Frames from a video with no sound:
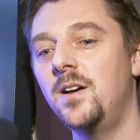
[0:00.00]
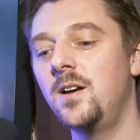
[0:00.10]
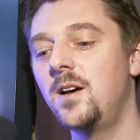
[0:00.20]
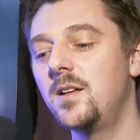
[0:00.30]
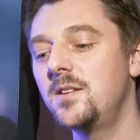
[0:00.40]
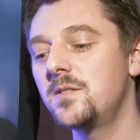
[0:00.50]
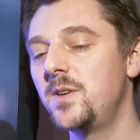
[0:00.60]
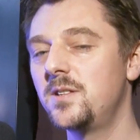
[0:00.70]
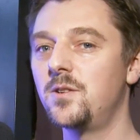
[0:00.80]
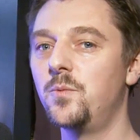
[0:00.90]
And this
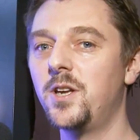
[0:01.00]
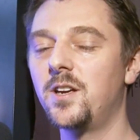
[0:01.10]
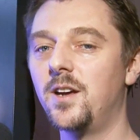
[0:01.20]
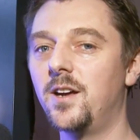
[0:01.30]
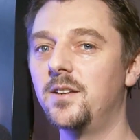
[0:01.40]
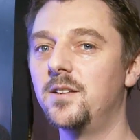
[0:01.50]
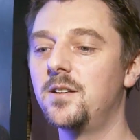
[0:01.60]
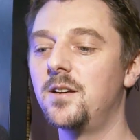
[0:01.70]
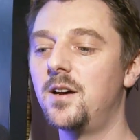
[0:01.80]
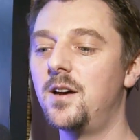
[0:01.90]
means that we can
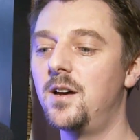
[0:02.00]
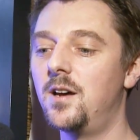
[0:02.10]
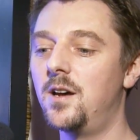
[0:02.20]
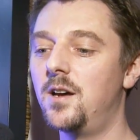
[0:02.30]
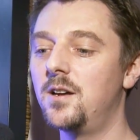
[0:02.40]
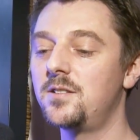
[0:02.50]
uh,